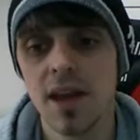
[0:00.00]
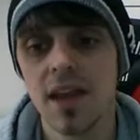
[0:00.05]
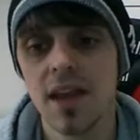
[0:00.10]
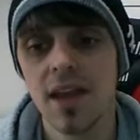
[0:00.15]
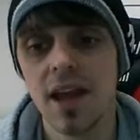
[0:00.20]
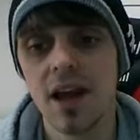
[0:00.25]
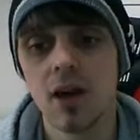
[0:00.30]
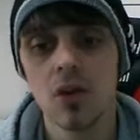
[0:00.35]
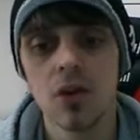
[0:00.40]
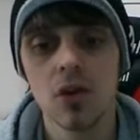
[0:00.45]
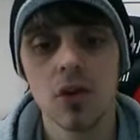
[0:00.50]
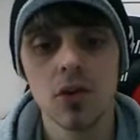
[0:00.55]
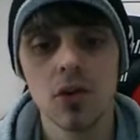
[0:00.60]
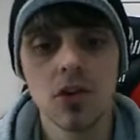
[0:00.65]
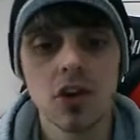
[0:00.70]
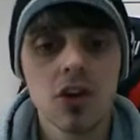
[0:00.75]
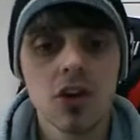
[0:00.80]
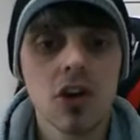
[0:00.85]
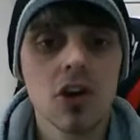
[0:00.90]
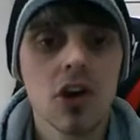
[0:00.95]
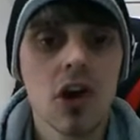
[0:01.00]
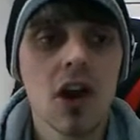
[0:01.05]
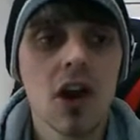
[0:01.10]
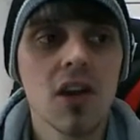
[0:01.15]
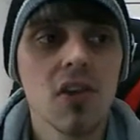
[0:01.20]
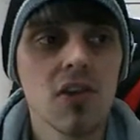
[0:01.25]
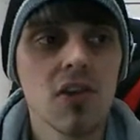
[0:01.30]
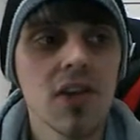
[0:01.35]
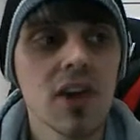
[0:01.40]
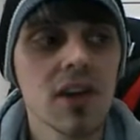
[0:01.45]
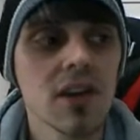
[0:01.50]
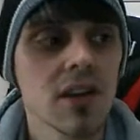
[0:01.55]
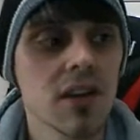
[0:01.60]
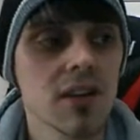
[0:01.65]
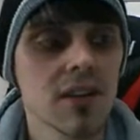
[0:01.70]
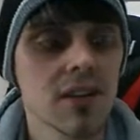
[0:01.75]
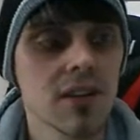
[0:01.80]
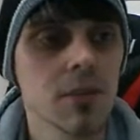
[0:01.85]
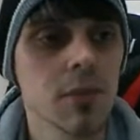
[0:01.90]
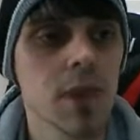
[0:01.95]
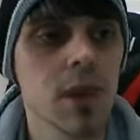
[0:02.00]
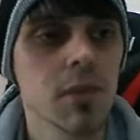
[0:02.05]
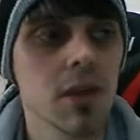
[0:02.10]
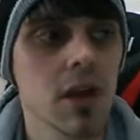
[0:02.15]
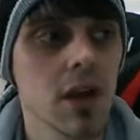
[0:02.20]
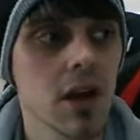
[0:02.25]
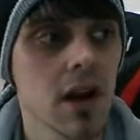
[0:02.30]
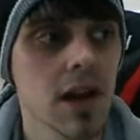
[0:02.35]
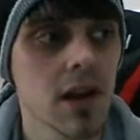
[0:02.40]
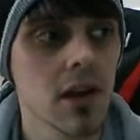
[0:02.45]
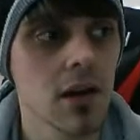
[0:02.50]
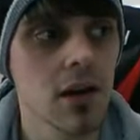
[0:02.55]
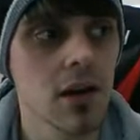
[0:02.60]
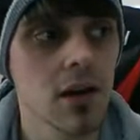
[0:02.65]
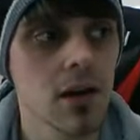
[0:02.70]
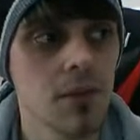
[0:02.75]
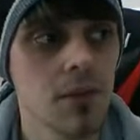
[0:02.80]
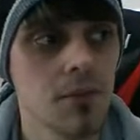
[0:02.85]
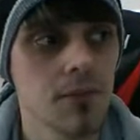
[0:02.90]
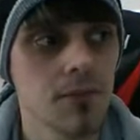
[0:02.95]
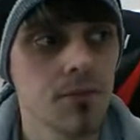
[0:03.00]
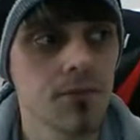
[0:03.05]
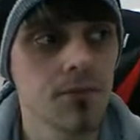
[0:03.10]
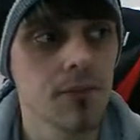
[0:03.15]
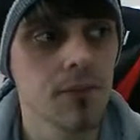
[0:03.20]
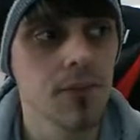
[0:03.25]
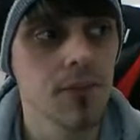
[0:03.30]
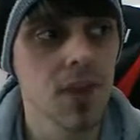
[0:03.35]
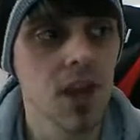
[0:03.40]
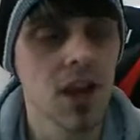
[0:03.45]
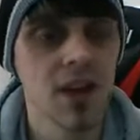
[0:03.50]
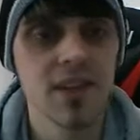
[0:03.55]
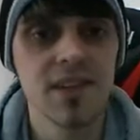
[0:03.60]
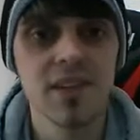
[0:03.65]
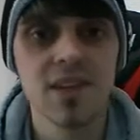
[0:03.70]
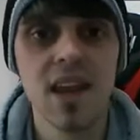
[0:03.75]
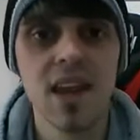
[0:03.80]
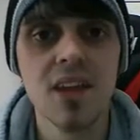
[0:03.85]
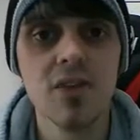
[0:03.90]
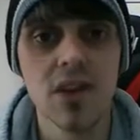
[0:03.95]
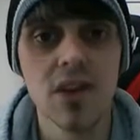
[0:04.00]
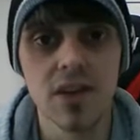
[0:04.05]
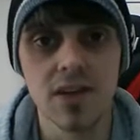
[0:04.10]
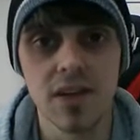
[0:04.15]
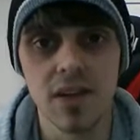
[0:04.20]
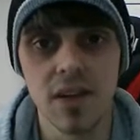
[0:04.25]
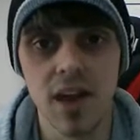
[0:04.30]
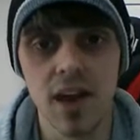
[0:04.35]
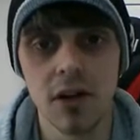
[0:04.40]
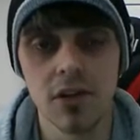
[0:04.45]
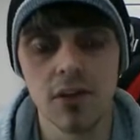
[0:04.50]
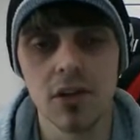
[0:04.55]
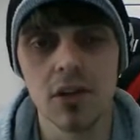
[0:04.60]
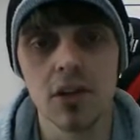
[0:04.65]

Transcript: Now, you can kind of think of this as maybe like a savings account.